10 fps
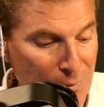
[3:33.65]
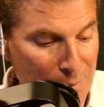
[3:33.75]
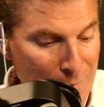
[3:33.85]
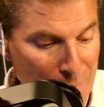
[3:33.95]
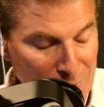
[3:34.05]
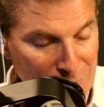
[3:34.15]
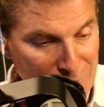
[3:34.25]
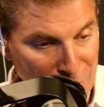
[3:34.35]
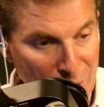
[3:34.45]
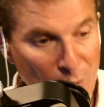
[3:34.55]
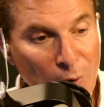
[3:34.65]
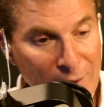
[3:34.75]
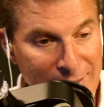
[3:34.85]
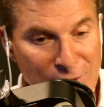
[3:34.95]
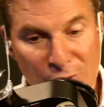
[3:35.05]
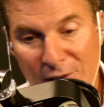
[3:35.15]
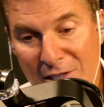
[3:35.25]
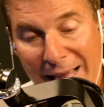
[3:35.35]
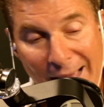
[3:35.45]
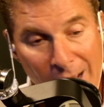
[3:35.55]
Remember, lower
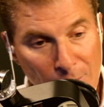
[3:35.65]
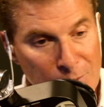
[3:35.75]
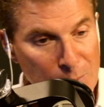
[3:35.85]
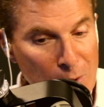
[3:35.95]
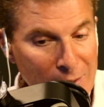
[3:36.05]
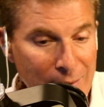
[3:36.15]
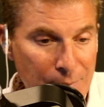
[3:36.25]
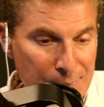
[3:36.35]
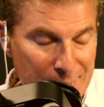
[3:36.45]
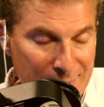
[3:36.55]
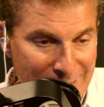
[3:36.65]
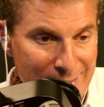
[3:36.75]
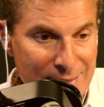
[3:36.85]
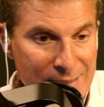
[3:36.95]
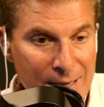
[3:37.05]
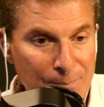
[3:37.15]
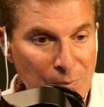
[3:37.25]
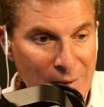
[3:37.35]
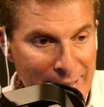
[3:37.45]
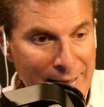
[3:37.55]
interest helps markets because
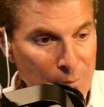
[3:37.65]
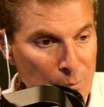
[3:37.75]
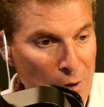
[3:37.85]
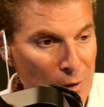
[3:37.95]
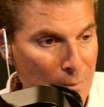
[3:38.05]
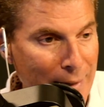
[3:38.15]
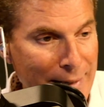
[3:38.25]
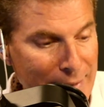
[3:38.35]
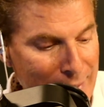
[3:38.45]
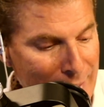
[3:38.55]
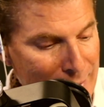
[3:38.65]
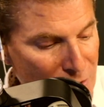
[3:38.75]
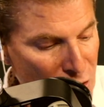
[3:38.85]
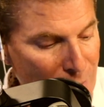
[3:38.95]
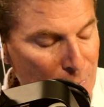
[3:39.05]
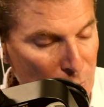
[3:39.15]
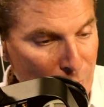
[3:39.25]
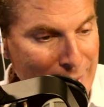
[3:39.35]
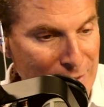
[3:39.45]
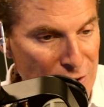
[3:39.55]
they can borrow money at a cheaper rate.